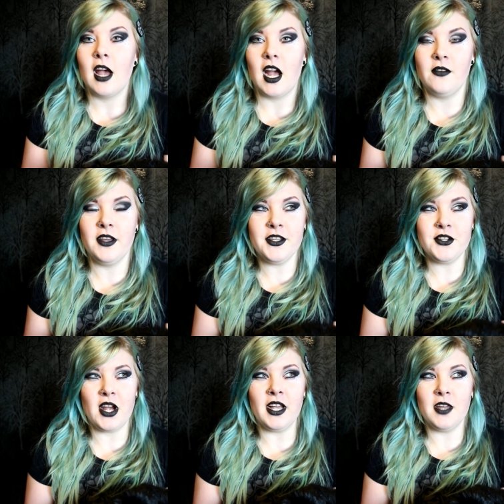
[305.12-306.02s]
I've had this
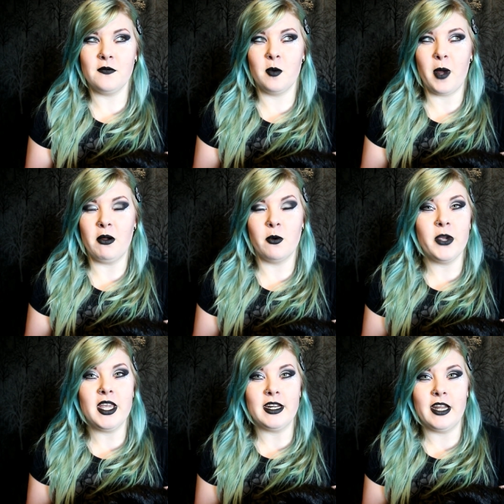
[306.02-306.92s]
jacket for about a
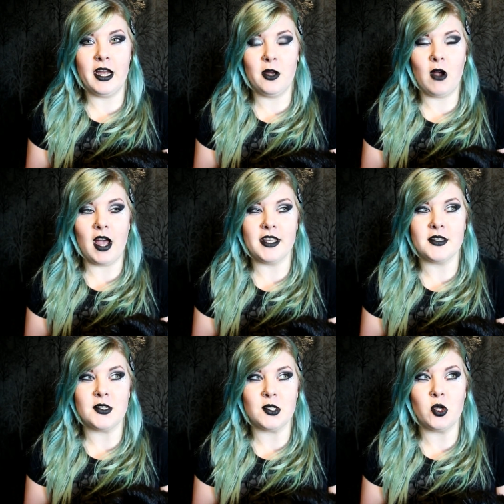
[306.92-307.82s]
week now and it's
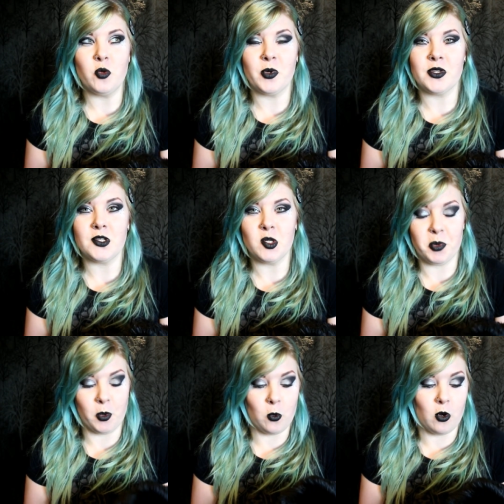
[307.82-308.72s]
super,
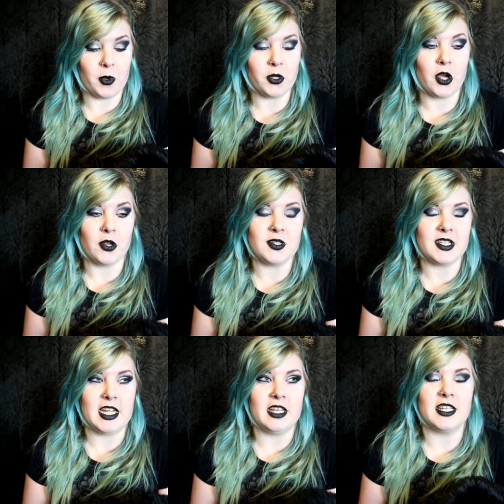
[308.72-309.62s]
super warm and
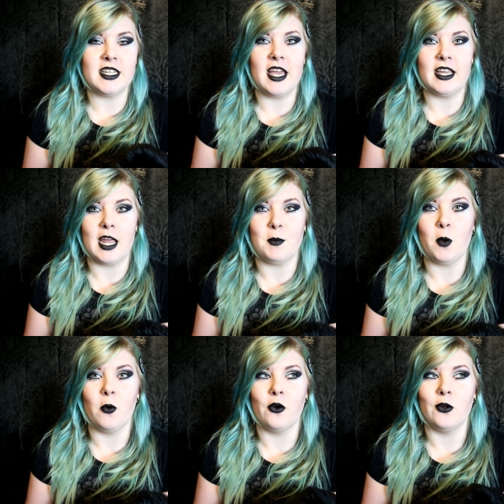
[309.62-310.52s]
cozy. The day it came, I
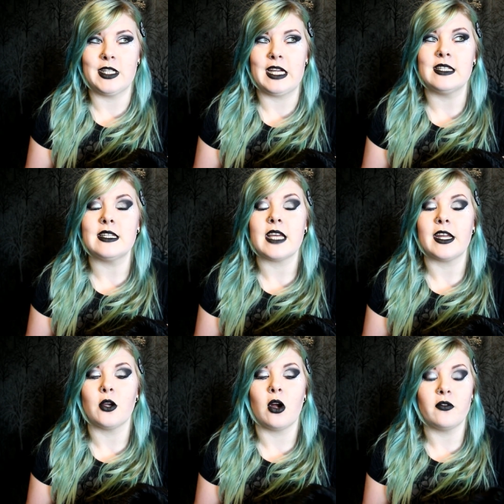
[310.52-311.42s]
wore it all day and didn't take
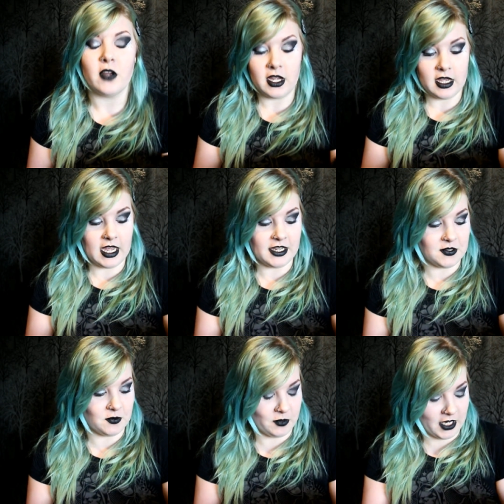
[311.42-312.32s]
it off.
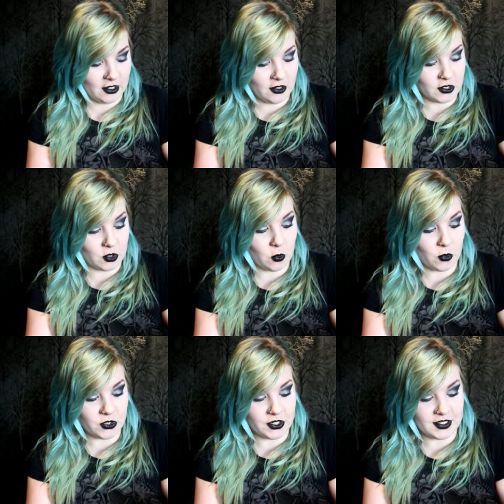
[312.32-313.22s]
It looks
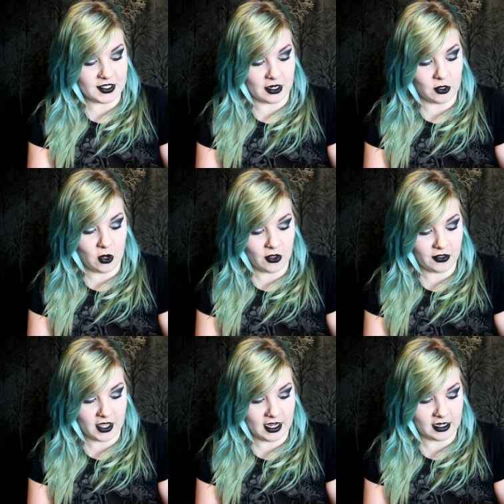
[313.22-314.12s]
gorgeous and
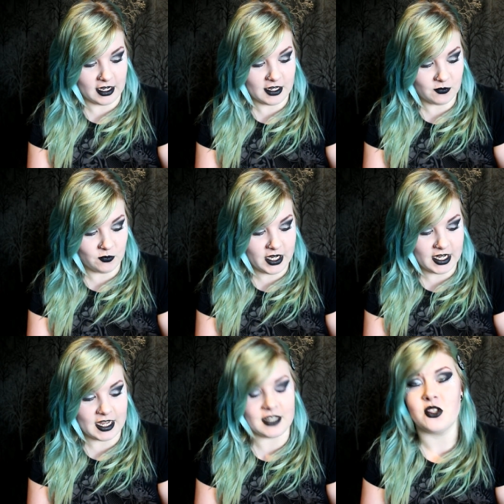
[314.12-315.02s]
gothic and it
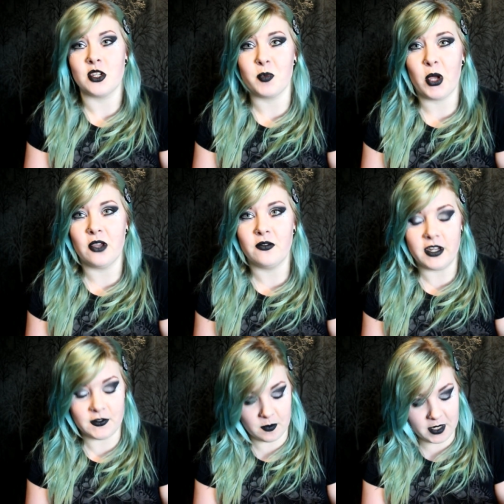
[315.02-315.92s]
really is just
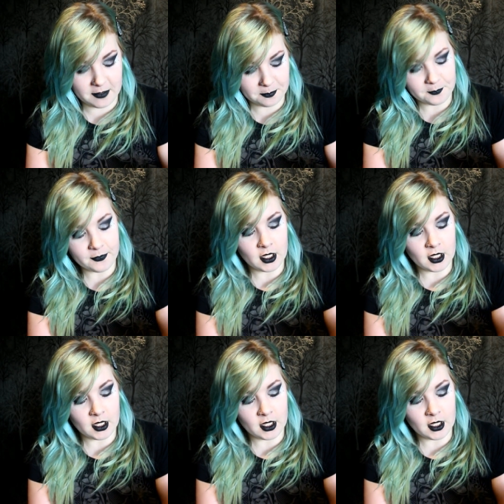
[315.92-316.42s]
perfect for me.